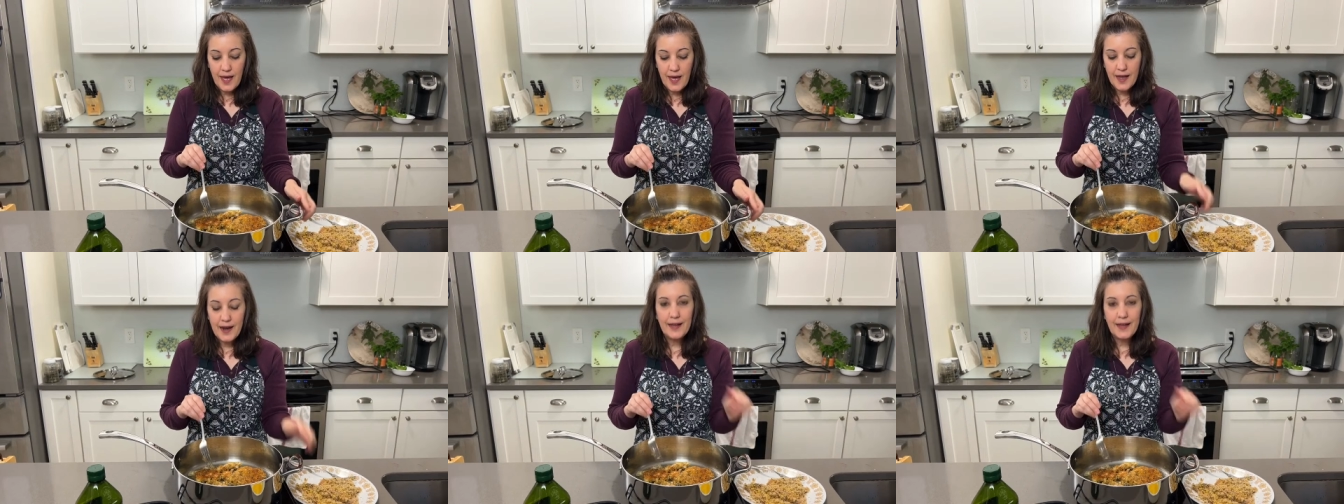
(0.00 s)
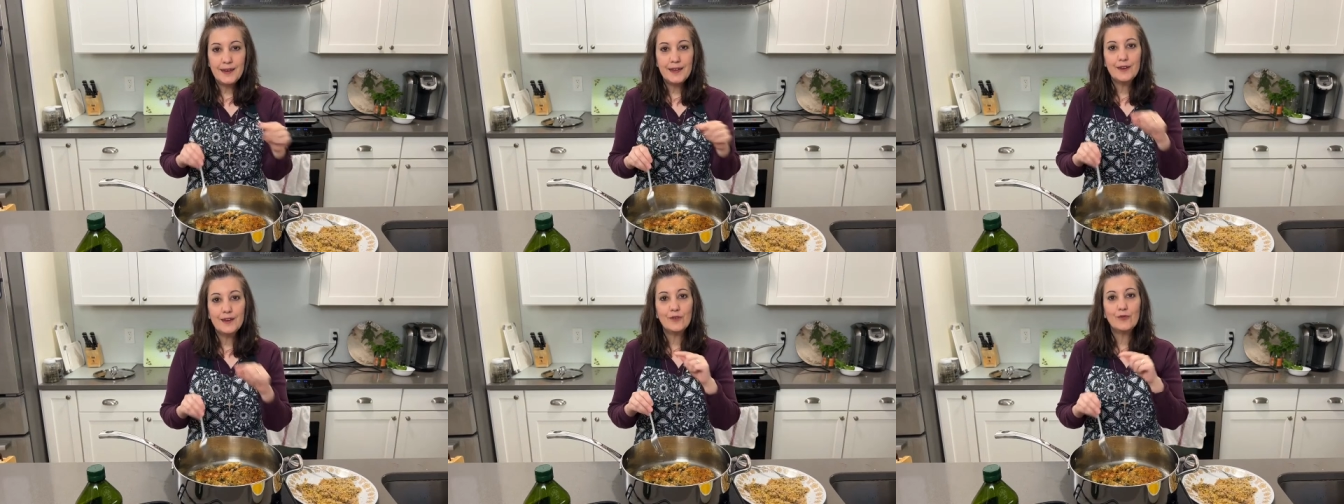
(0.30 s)
and
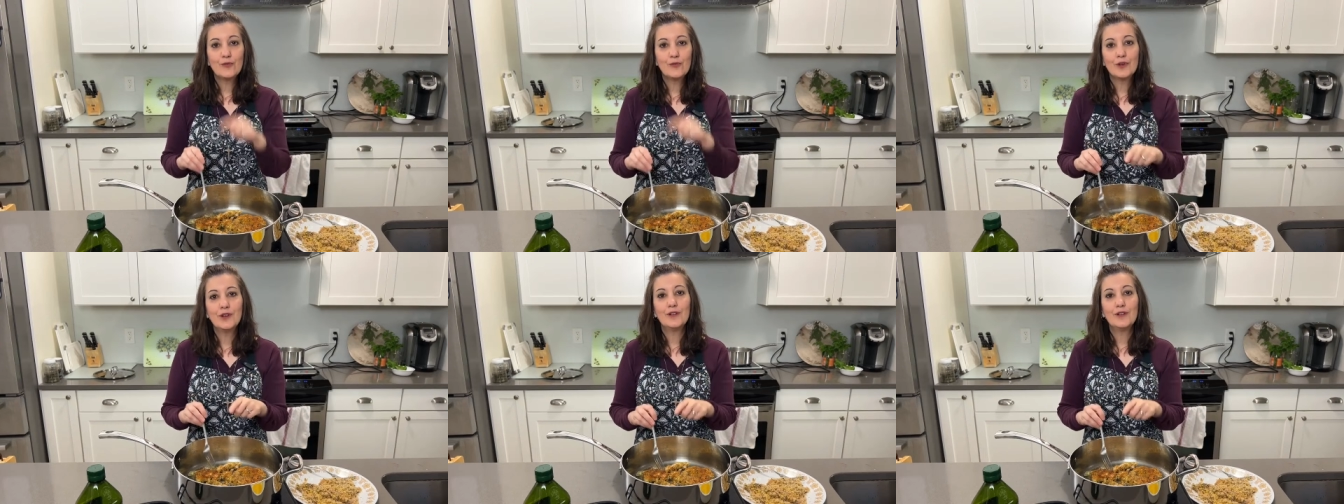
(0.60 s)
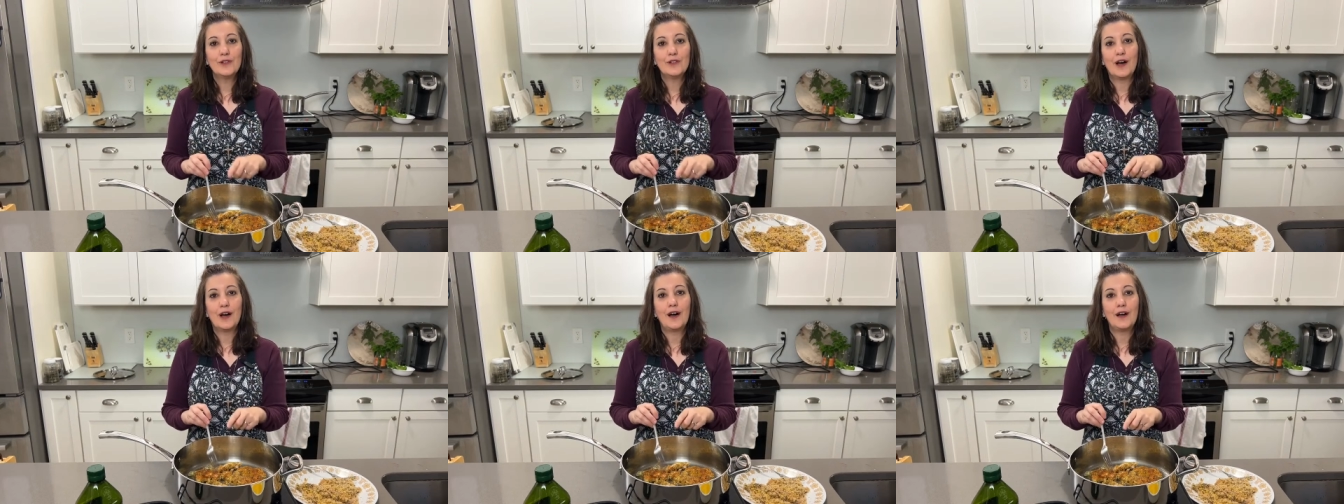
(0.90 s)
I didn't
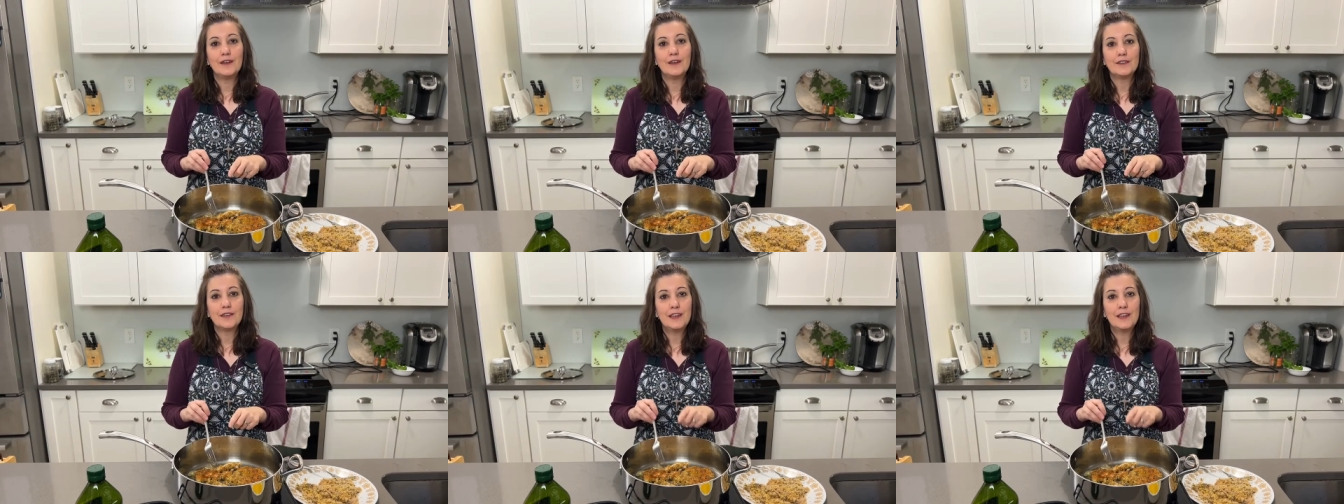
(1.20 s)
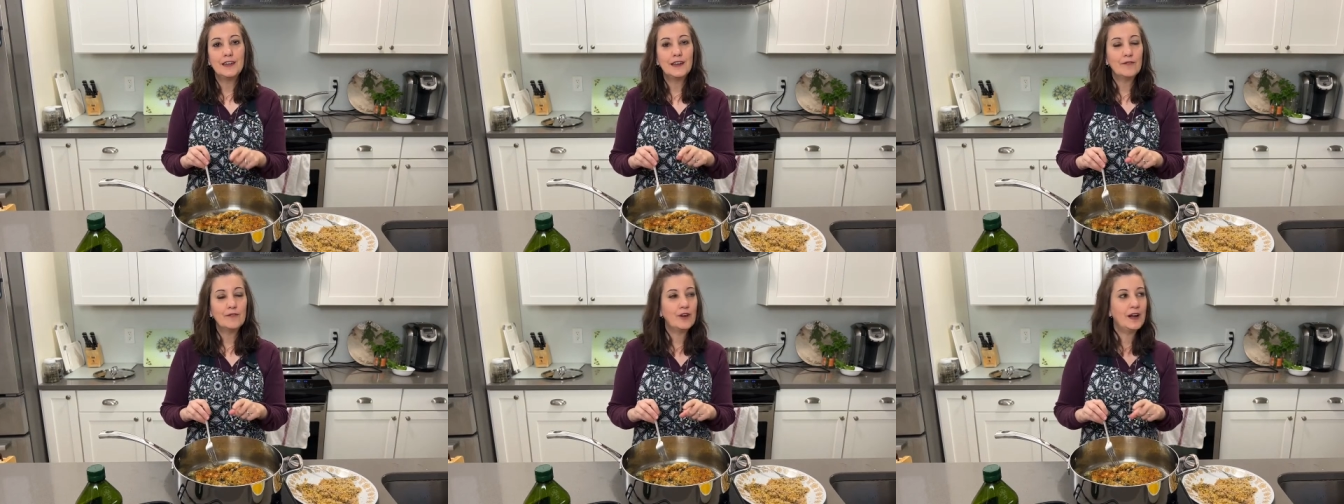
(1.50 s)
realize, I
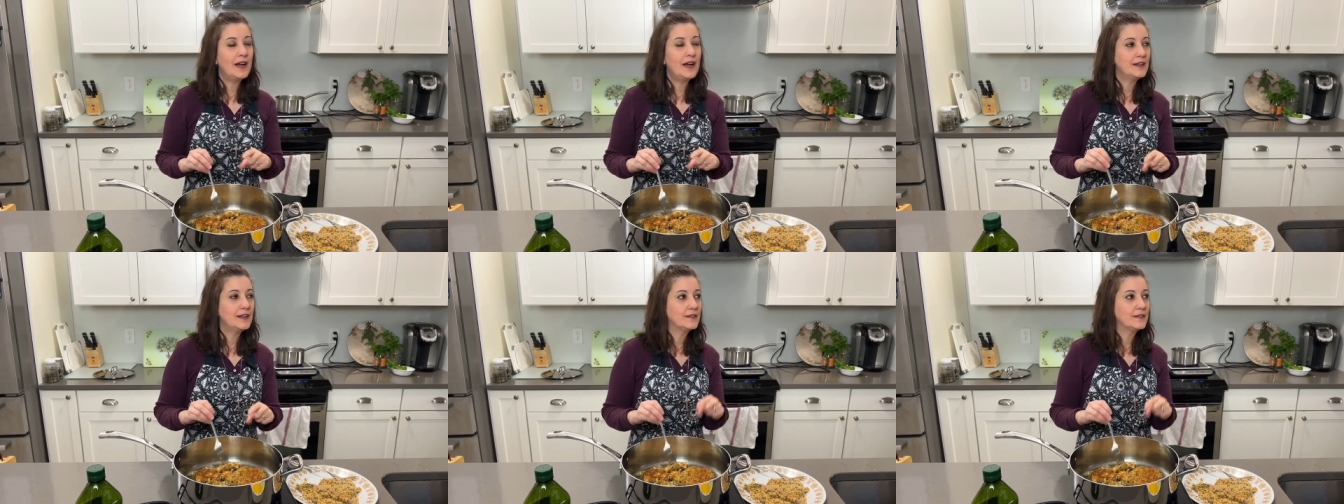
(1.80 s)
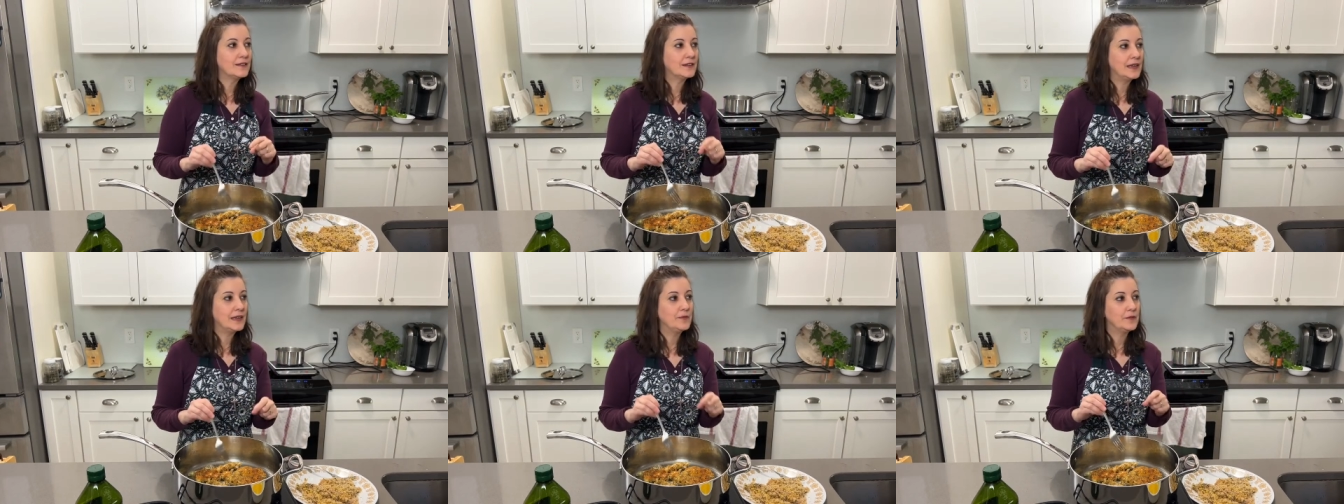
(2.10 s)
never had
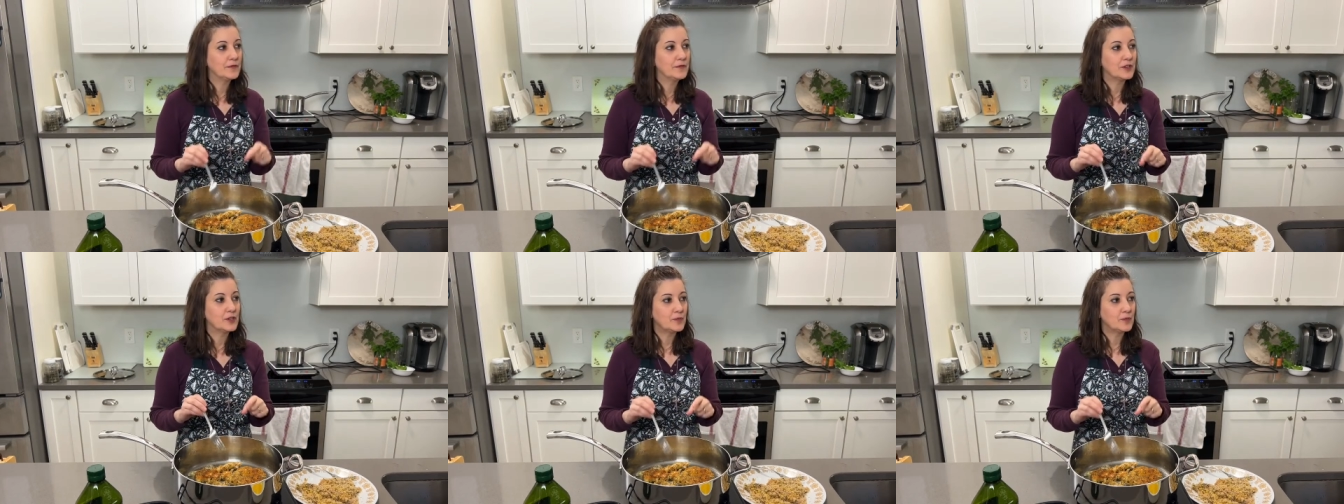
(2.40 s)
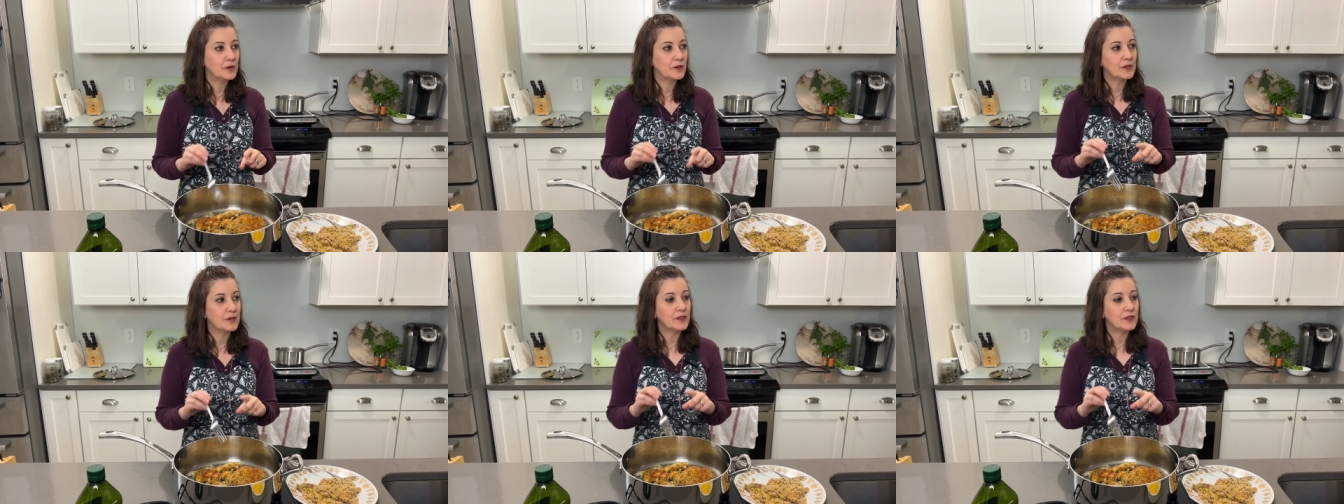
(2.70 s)
this type of
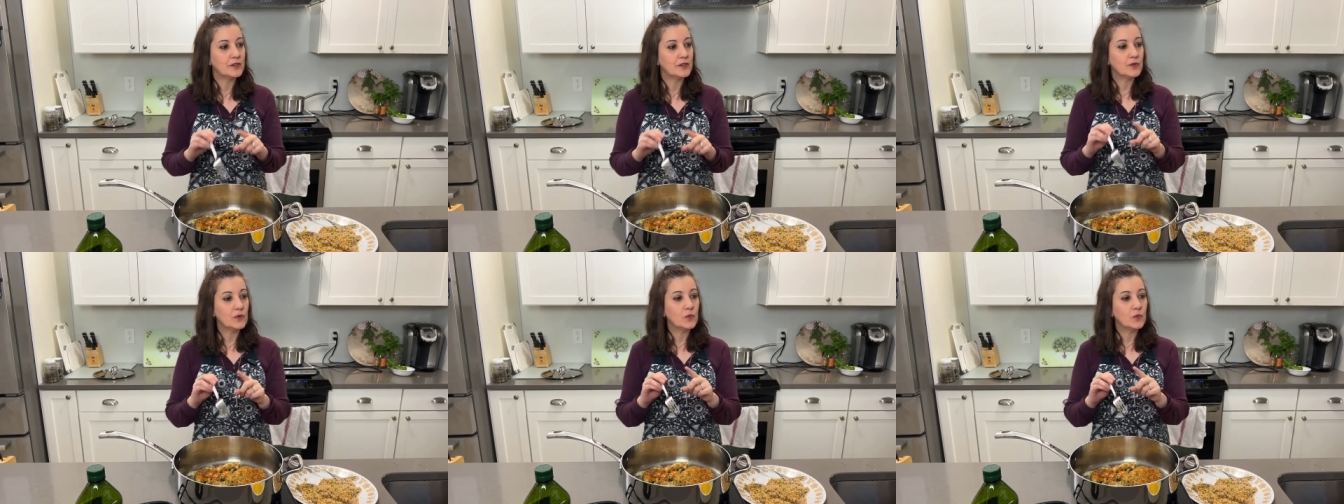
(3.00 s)
experience.